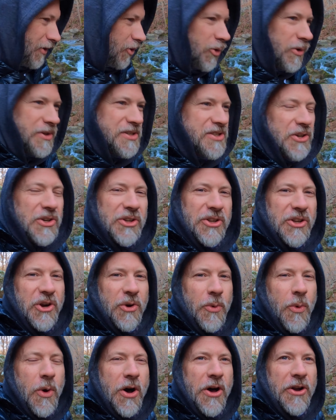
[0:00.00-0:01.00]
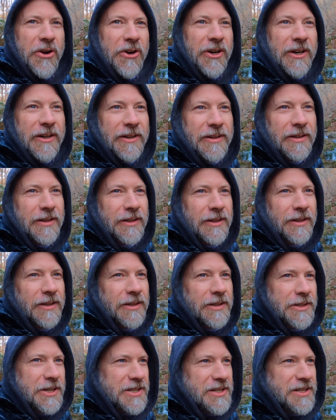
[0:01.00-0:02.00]
Crystal clear water.
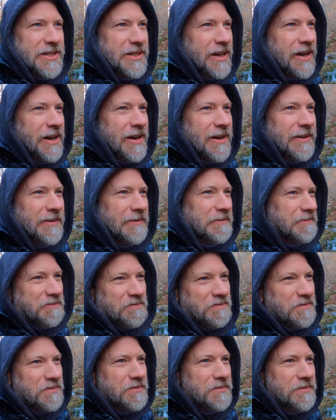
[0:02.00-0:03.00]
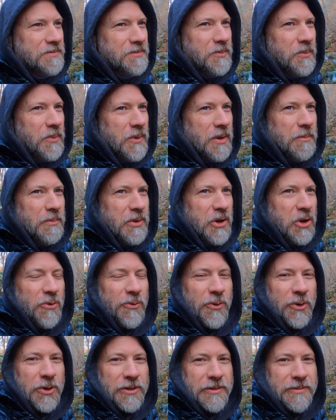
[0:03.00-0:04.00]
Just uh,
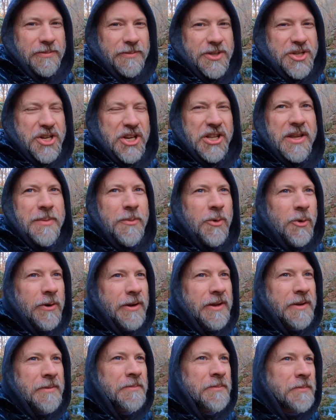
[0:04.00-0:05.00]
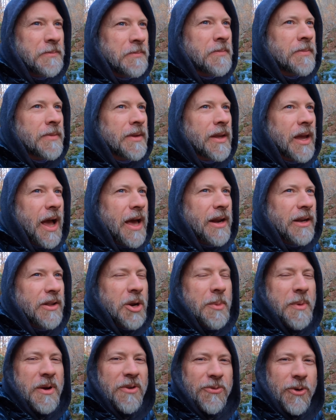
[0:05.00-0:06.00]
Beautiful. Chilly morning. Had a
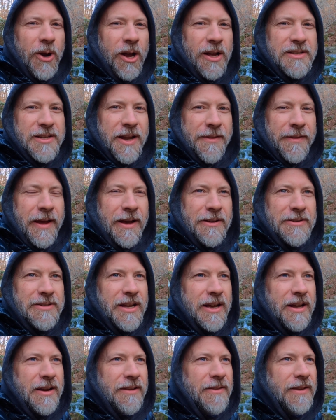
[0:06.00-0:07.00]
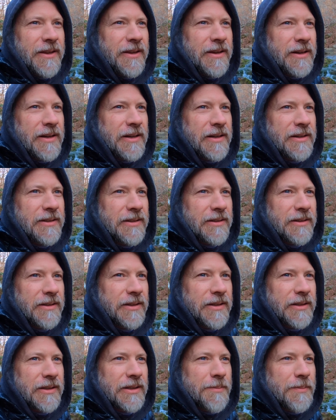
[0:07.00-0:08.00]
little bit of frost on the outside of the, uh,
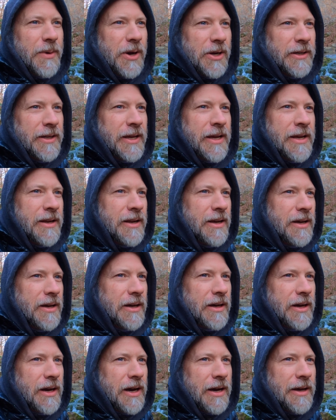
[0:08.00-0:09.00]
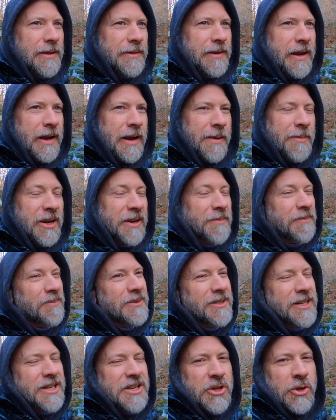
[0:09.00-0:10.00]
the bug net on the hammock.
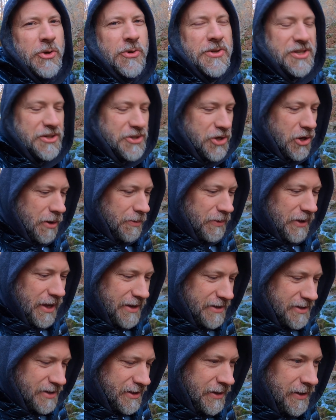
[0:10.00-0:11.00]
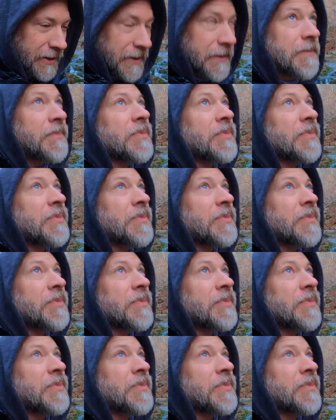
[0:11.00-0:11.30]
Didn't use a tarp last night.